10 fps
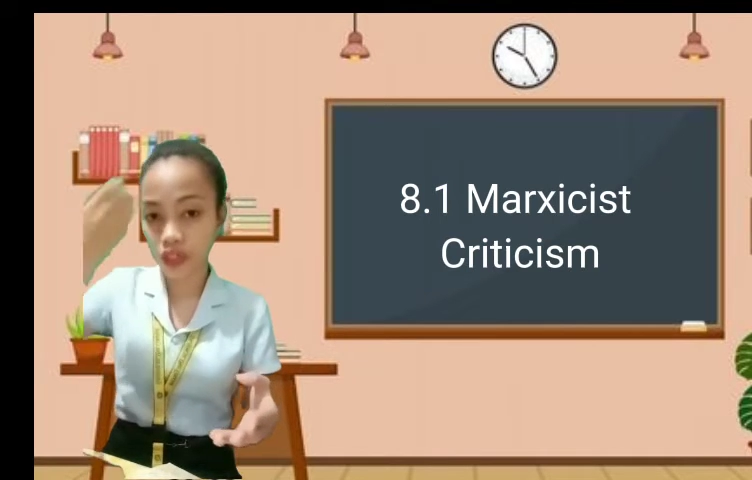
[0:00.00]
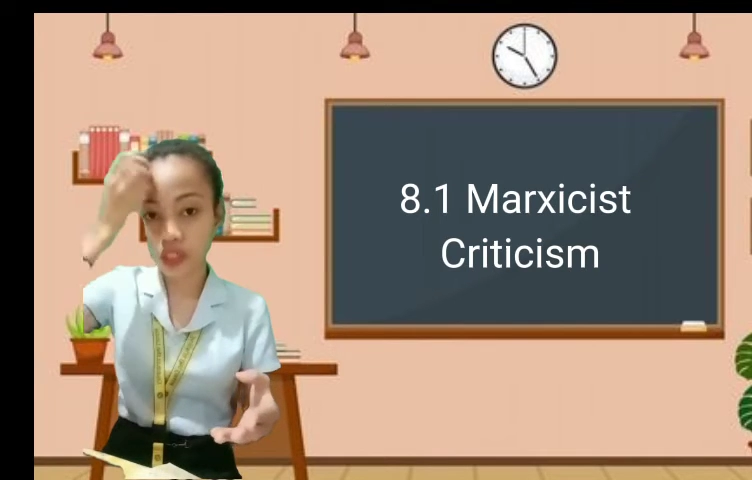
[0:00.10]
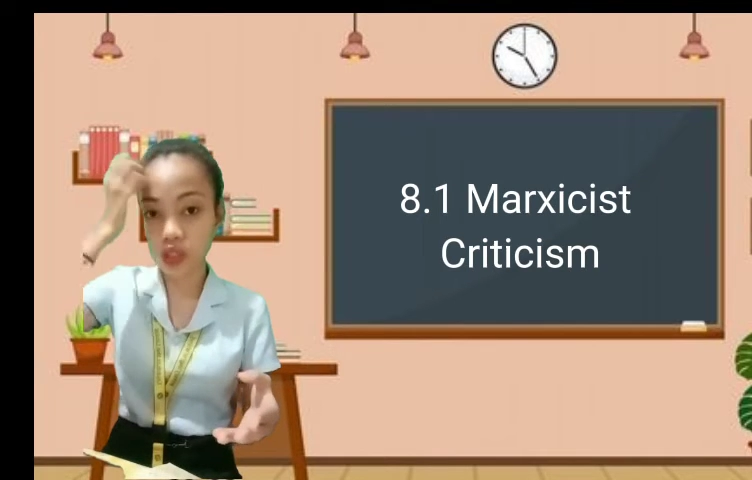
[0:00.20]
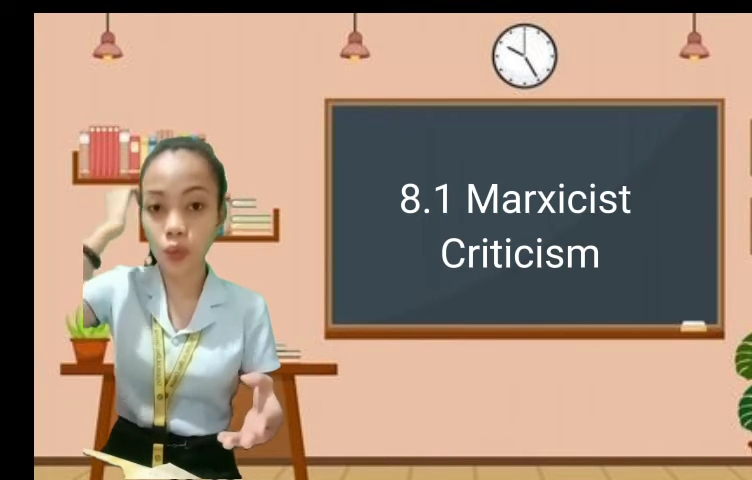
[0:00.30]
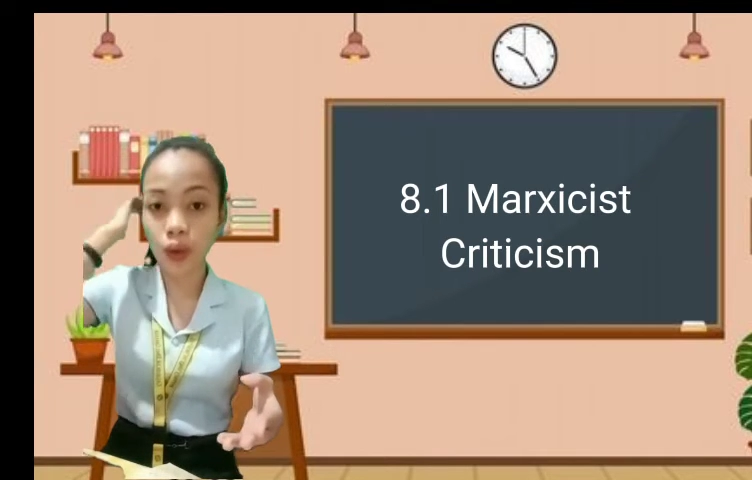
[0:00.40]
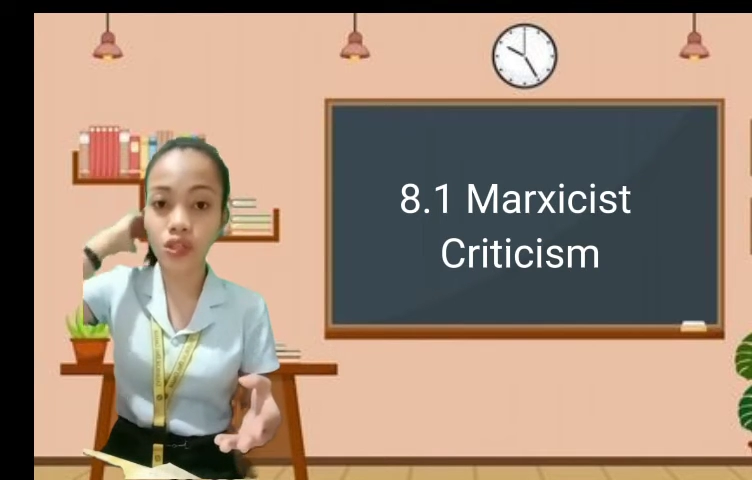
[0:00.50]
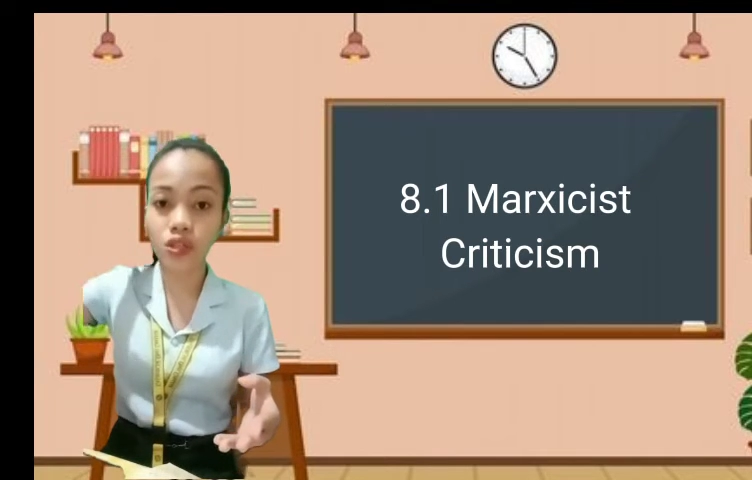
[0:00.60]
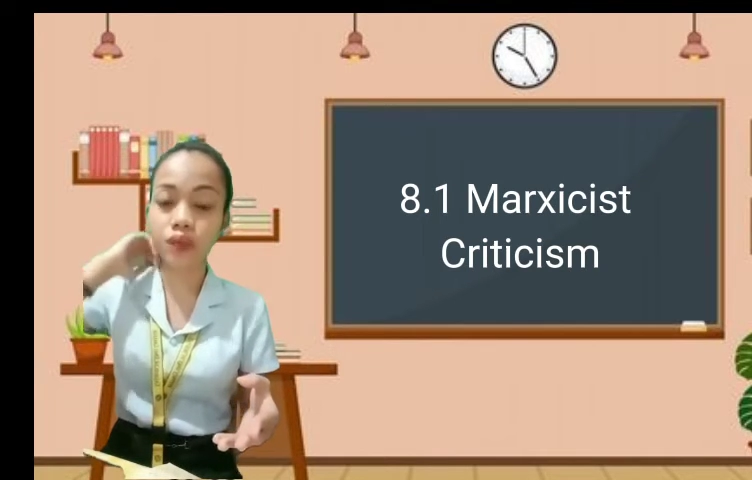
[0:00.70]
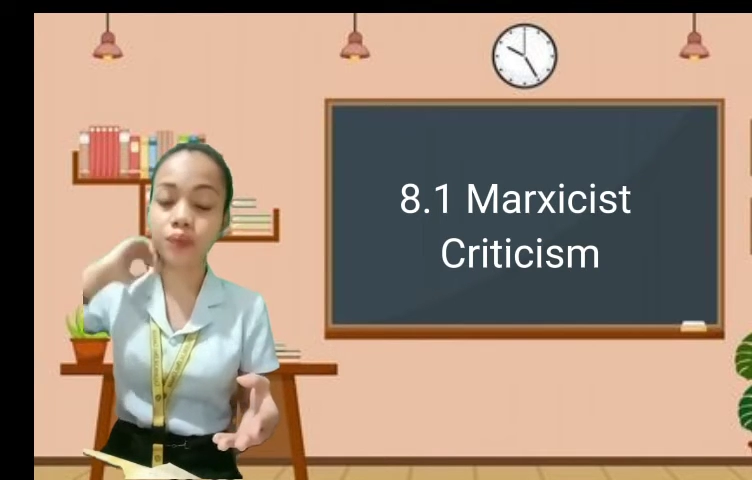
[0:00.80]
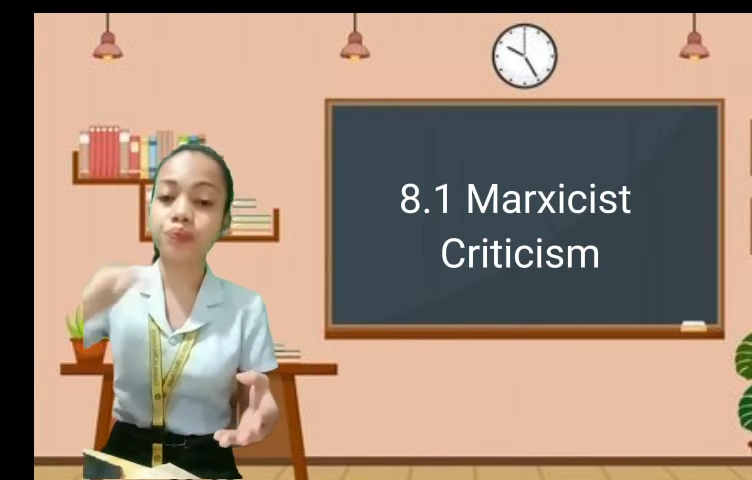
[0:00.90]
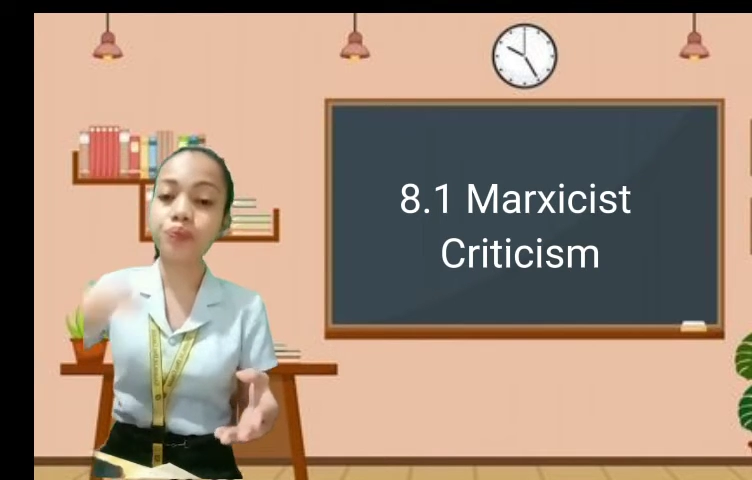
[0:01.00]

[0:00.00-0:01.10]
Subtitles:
situation.